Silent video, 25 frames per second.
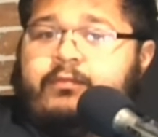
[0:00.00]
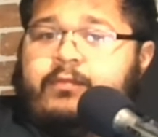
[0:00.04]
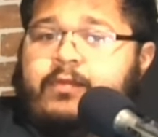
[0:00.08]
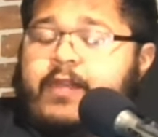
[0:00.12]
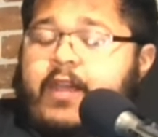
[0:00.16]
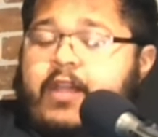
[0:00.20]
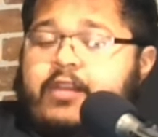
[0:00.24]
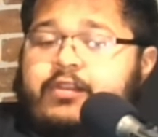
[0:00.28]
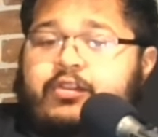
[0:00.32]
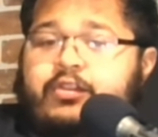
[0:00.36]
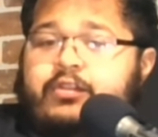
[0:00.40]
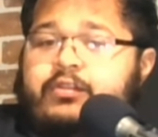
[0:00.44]

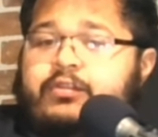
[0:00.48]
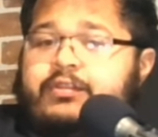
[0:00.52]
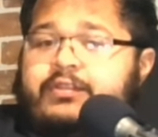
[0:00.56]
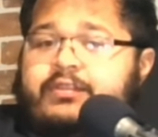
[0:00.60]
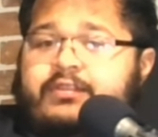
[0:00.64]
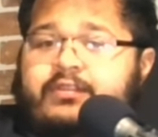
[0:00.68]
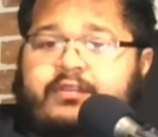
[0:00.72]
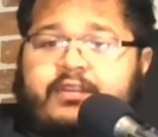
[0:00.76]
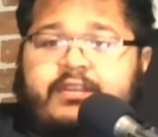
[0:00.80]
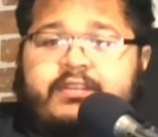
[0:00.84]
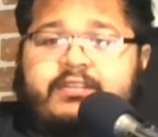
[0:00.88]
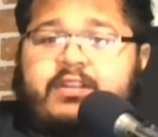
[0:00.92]
that you can
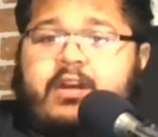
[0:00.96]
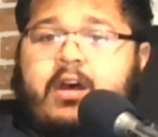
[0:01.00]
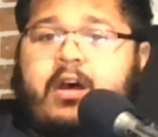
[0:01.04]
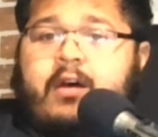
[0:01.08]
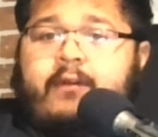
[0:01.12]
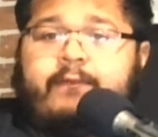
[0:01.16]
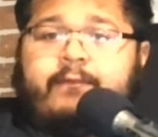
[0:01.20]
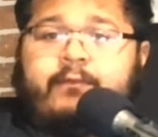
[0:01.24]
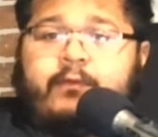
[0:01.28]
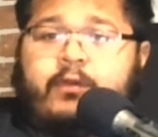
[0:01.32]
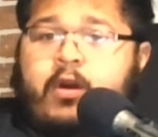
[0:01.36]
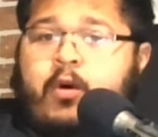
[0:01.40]
just list
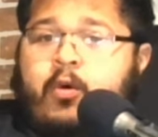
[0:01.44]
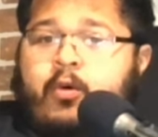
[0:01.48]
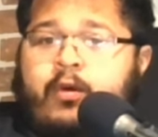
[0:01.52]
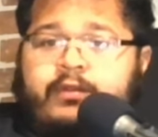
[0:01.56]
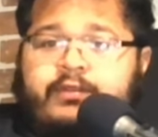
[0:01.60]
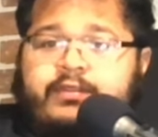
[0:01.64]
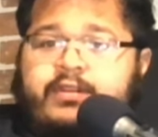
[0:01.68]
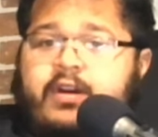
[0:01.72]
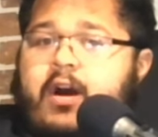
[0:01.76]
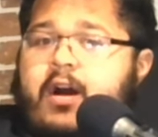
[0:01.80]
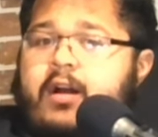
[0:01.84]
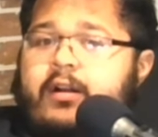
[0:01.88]
off, go
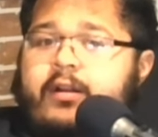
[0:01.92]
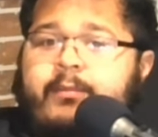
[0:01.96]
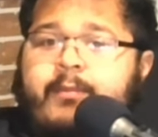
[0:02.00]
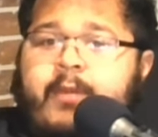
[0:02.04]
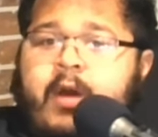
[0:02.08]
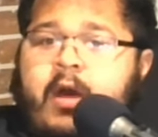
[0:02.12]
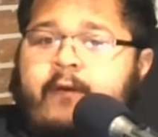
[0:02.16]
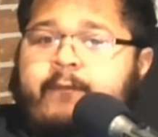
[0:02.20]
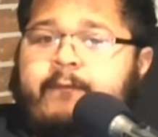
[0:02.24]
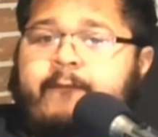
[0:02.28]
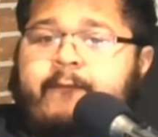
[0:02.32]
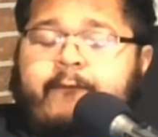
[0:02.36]
and talk
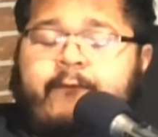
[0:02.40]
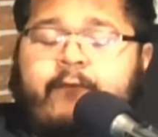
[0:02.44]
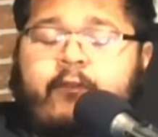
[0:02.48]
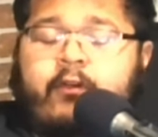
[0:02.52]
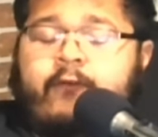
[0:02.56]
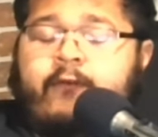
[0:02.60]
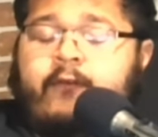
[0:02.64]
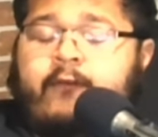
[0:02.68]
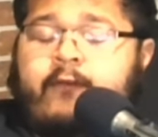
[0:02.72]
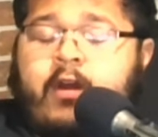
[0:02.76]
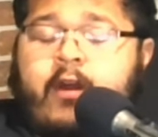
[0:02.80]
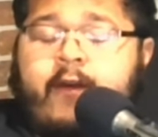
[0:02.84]
about
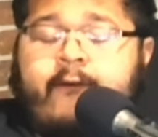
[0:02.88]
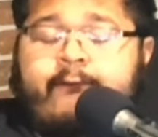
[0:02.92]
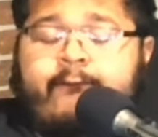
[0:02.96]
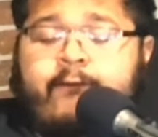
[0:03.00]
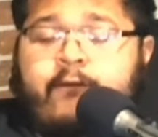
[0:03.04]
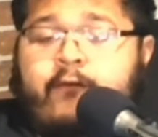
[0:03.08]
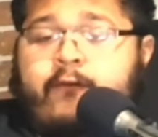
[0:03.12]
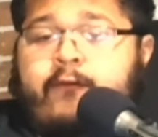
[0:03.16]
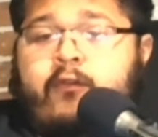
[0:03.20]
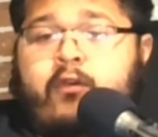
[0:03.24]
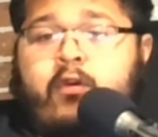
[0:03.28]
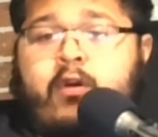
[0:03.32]
for
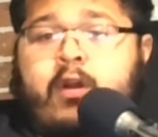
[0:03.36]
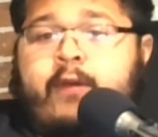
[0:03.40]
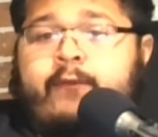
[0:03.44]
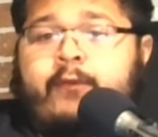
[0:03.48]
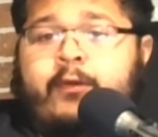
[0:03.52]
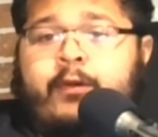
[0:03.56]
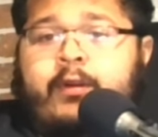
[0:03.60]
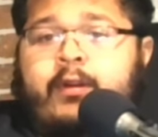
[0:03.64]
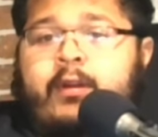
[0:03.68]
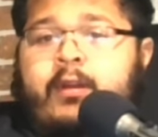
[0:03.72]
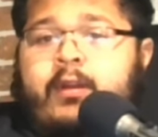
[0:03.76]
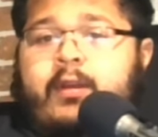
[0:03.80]

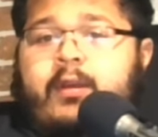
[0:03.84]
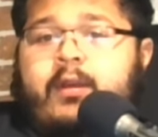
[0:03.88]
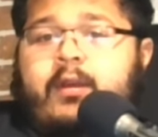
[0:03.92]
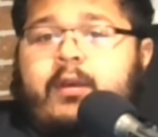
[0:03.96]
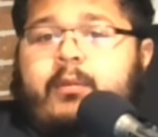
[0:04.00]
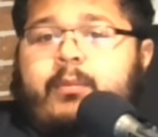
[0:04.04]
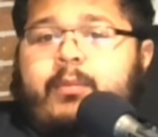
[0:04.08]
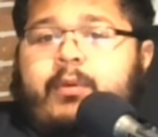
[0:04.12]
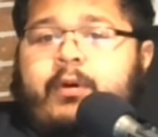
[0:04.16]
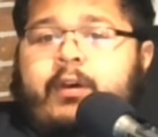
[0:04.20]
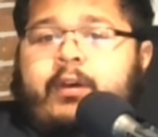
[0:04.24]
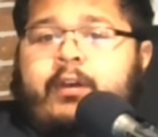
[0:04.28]
forever.
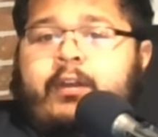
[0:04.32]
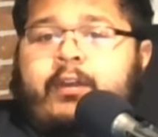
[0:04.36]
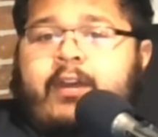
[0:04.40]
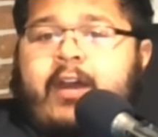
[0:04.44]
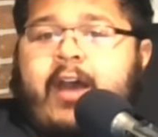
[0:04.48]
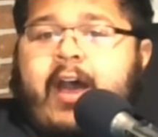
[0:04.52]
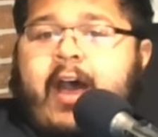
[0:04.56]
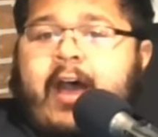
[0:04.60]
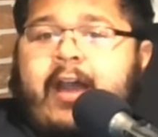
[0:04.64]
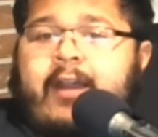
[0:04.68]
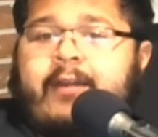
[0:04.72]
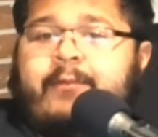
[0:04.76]

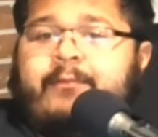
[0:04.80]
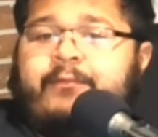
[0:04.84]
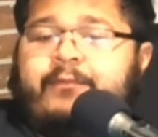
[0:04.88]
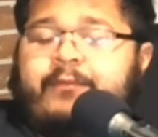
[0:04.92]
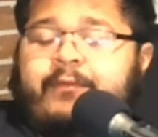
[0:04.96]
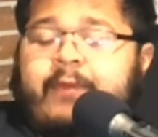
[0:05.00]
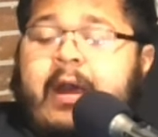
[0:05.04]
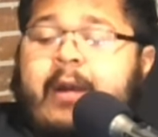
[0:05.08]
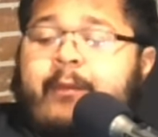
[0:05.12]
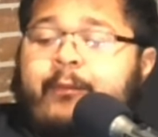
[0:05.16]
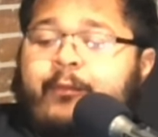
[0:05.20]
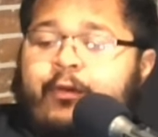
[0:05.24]
But
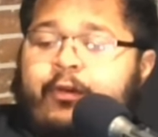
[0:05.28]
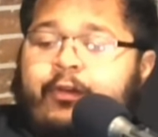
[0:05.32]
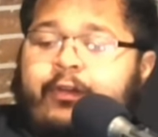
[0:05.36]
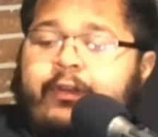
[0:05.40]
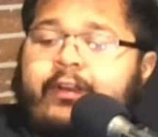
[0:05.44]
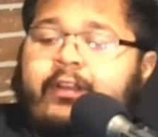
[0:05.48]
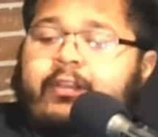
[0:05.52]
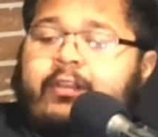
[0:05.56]
I'm really